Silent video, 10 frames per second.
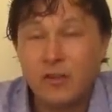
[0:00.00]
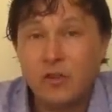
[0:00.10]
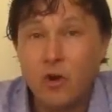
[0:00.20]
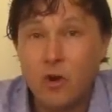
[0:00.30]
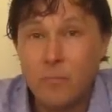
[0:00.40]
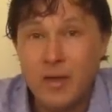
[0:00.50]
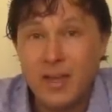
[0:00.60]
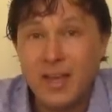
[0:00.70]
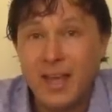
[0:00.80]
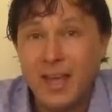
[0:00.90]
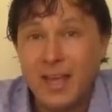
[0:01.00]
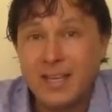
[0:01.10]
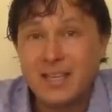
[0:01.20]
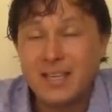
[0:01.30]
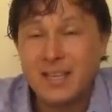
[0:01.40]
It's the Omega
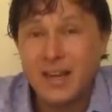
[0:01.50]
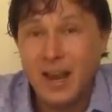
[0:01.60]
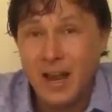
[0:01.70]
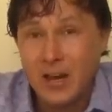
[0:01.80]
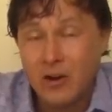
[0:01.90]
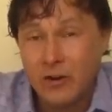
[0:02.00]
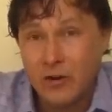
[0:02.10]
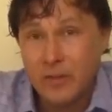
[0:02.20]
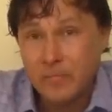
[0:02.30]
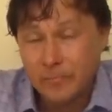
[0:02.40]
N C eight hundred.